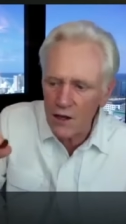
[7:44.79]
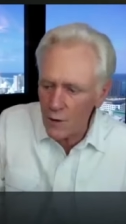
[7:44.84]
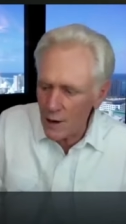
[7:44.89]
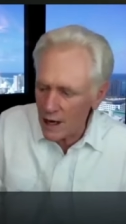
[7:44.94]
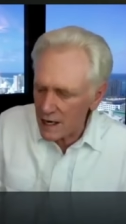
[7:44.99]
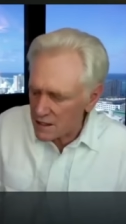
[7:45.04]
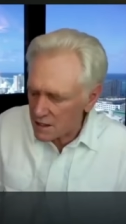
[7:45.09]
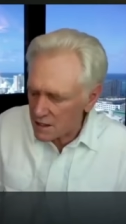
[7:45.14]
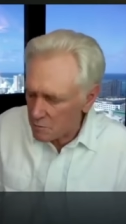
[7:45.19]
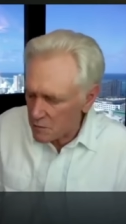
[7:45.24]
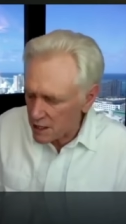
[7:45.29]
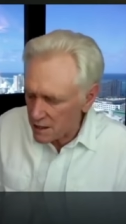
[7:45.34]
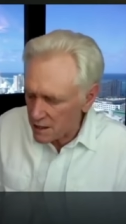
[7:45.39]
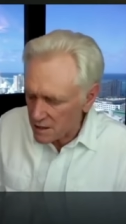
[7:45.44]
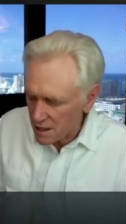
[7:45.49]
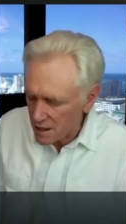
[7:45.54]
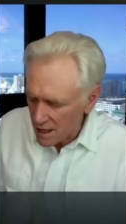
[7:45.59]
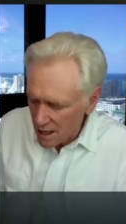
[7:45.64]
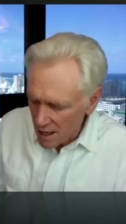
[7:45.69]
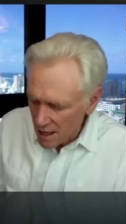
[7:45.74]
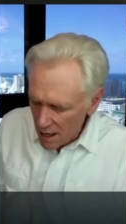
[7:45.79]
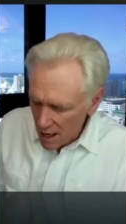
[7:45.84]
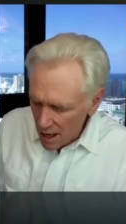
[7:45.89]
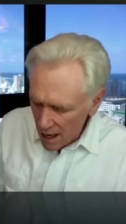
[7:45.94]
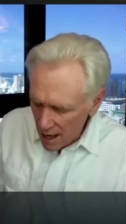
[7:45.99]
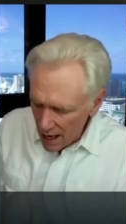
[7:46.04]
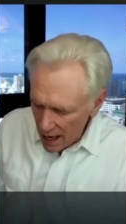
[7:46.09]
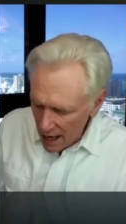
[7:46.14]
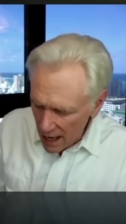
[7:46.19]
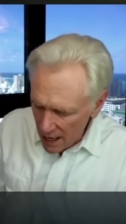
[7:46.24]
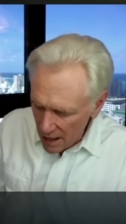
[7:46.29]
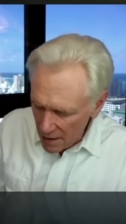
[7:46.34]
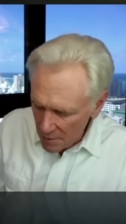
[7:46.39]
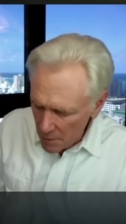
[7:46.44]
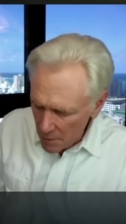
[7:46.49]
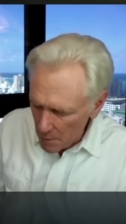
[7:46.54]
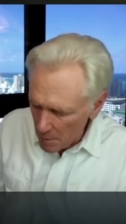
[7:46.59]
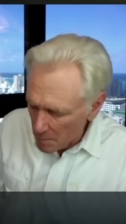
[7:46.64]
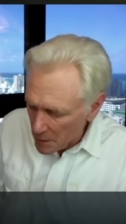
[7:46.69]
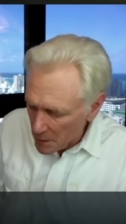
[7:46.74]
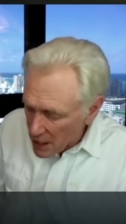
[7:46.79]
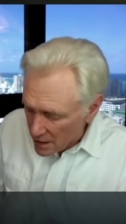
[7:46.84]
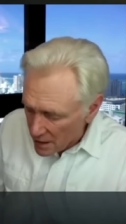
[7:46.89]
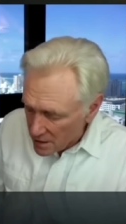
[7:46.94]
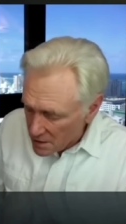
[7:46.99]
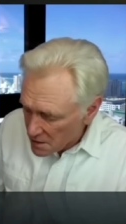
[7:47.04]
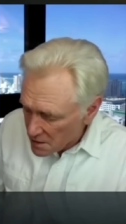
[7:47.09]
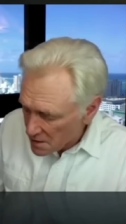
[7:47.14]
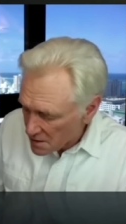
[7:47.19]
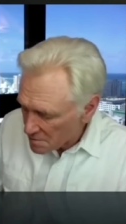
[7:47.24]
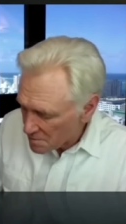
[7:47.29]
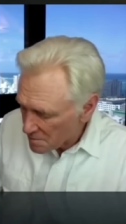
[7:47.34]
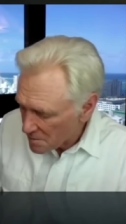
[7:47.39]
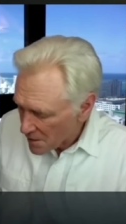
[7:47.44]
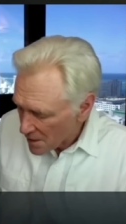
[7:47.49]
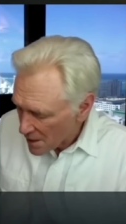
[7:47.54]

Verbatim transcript: US Mint uh, mints.